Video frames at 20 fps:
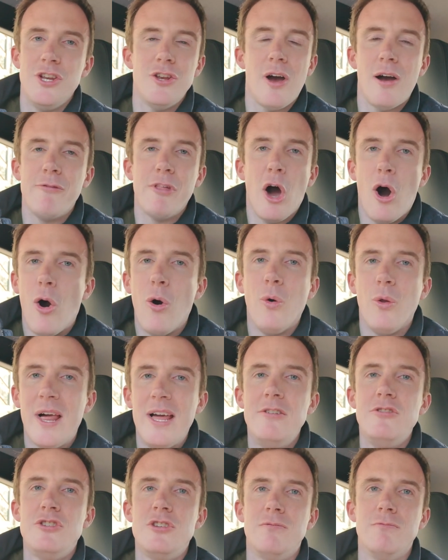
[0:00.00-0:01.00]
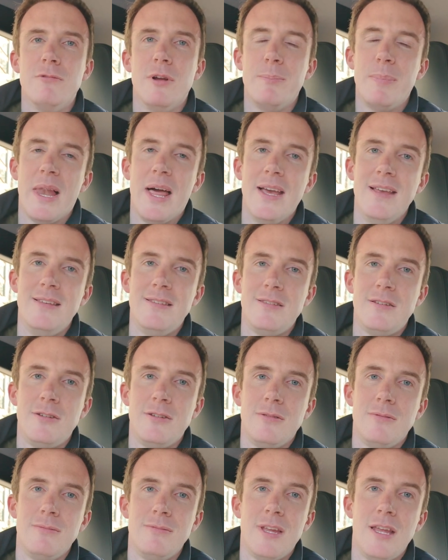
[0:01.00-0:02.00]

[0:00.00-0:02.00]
You don't have the whole engine replaced.